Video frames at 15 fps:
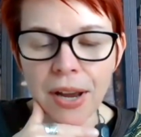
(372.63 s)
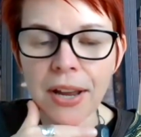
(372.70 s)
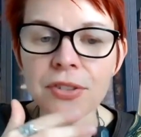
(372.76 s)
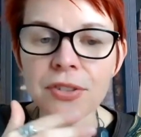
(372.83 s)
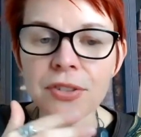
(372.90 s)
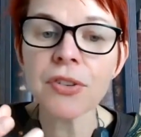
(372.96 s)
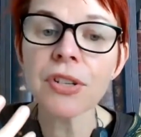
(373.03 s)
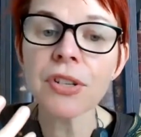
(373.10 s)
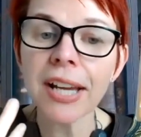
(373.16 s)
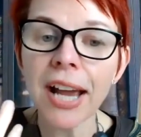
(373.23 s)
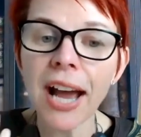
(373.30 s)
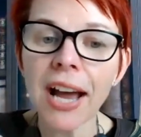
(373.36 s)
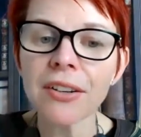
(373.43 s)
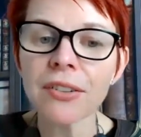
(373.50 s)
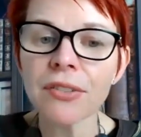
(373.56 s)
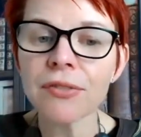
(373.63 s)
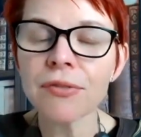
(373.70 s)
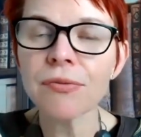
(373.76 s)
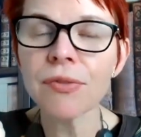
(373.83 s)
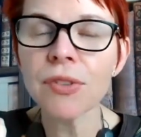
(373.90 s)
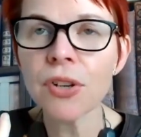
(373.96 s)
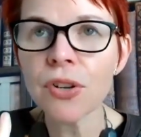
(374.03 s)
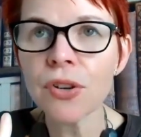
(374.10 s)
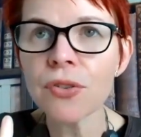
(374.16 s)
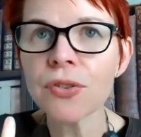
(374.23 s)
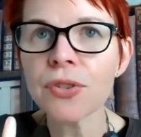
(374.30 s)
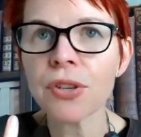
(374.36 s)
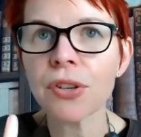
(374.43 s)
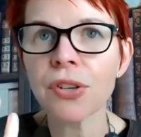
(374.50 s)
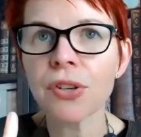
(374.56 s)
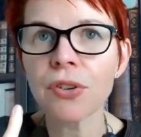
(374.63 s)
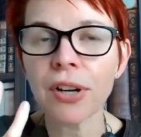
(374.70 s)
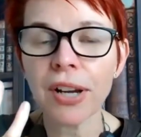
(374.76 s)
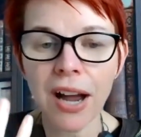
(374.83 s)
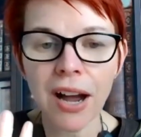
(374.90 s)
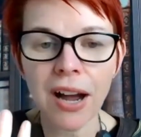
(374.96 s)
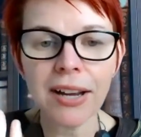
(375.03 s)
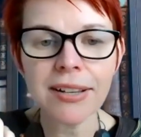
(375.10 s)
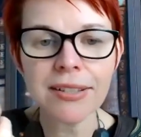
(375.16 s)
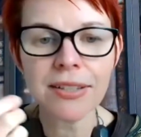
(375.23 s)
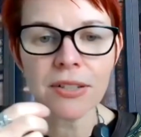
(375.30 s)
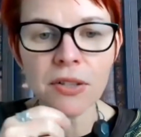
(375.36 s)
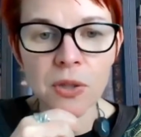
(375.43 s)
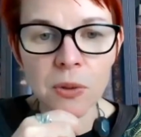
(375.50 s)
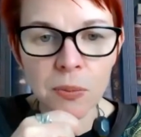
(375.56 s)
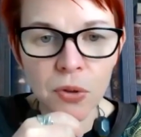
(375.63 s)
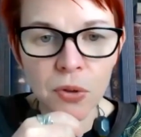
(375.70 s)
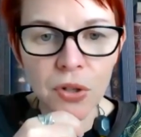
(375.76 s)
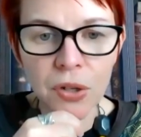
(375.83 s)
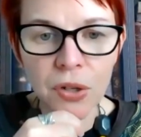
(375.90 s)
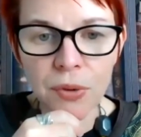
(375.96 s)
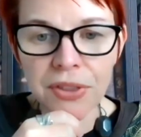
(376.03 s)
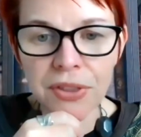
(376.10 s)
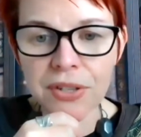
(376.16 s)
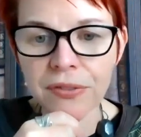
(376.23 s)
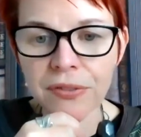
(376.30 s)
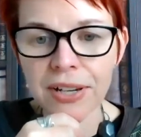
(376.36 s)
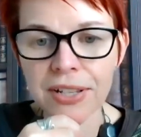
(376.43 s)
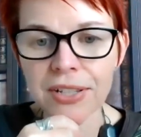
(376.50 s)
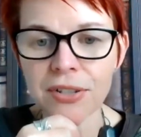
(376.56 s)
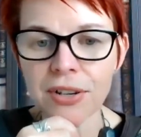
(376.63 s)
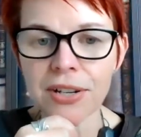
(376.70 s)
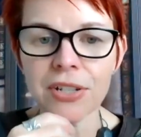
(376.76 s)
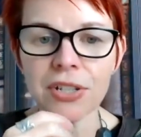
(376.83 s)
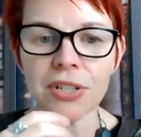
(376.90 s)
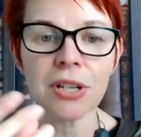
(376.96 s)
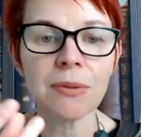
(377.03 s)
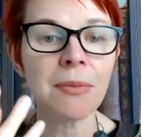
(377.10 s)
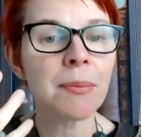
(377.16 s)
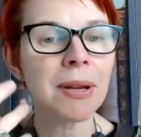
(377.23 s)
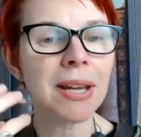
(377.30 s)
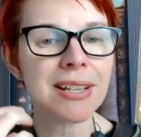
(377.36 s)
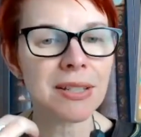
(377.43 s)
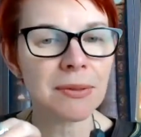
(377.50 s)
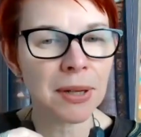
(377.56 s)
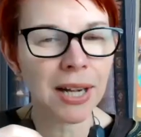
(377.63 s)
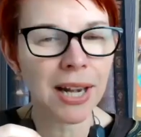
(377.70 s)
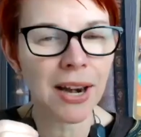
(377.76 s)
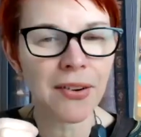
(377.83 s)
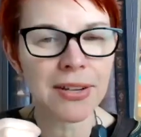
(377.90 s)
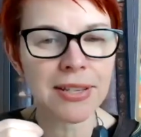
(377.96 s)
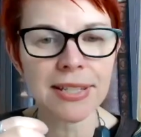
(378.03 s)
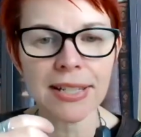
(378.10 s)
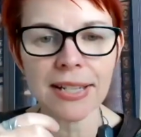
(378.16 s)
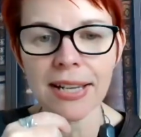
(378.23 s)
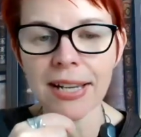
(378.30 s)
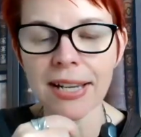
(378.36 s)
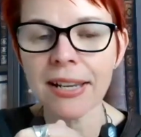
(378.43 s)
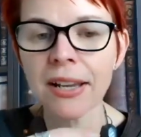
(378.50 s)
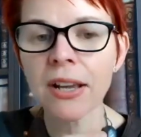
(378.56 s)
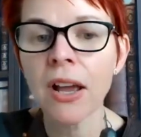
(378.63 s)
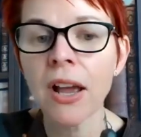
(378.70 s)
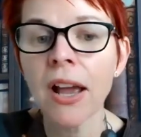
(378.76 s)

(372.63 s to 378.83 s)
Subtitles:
And so you can use your guides to support you with the divine strategy, maybe get some clarity,